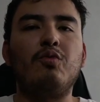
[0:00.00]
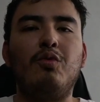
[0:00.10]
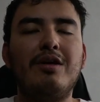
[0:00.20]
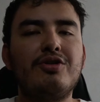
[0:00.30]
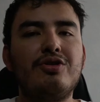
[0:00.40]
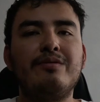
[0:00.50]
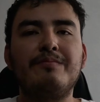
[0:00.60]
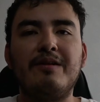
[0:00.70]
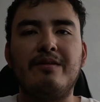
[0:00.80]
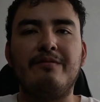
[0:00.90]
watch
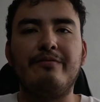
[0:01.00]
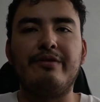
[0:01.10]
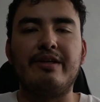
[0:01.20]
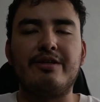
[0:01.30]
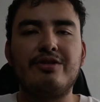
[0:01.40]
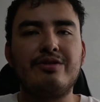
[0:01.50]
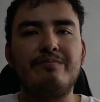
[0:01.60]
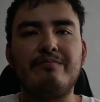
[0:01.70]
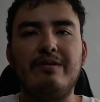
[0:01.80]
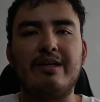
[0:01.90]
and
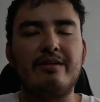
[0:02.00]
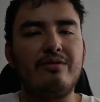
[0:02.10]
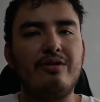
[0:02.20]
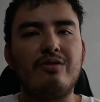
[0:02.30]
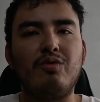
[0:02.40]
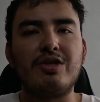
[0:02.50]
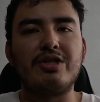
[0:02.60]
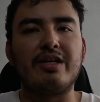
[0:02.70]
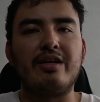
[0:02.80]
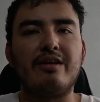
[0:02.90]
finish, like not
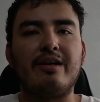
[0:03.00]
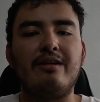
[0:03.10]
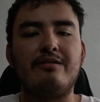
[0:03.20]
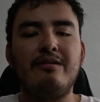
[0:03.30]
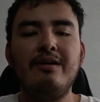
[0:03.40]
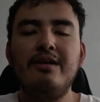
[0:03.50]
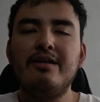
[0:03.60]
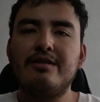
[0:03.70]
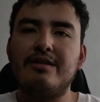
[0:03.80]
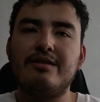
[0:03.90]
watching anything else.
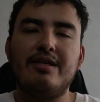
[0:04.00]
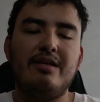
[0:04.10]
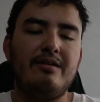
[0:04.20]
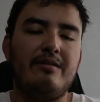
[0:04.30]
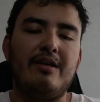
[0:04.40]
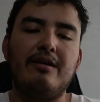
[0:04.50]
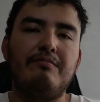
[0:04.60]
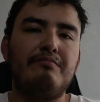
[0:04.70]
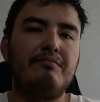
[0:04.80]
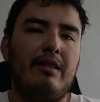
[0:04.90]
Since then,
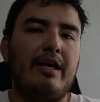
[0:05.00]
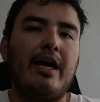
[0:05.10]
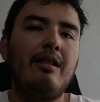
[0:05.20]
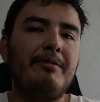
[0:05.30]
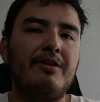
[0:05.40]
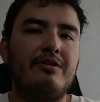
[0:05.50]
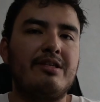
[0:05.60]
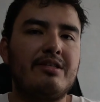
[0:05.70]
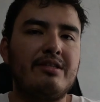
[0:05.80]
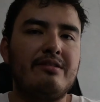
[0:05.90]
I'll be
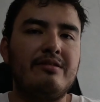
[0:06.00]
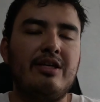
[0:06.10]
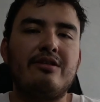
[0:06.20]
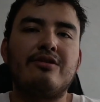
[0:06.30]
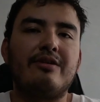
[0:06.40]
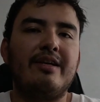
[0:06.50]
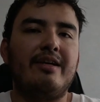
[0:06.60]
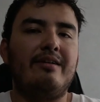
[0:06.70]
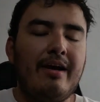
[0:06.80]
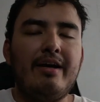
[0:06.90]
honest,
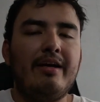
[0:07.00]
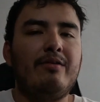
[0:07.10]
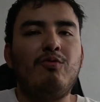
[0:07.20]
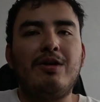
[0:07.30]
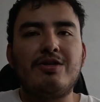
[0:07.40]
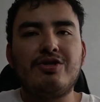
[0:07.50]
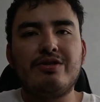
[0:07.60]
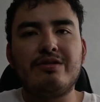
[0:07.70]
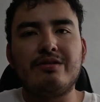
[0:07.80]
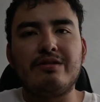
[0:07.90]
yesterday I
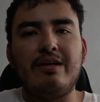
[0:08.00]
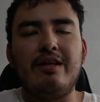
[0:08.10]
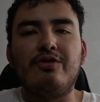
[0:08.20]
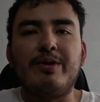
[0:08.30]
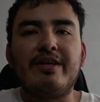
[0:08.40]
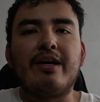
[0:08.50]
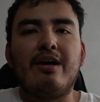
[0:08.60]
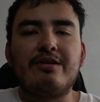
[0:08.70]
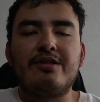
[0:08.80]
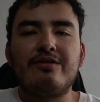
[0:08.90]
watched a little bit the
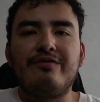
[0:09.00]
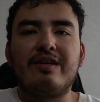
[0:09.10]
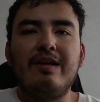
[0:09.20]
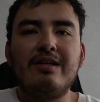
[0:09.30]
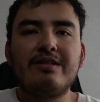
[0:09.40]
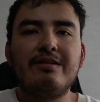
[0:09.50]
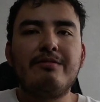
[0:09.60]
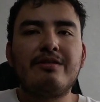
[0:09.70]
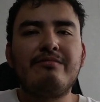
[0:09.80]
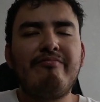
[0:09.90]
Guardians of the Galaxy,
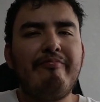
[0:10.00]
but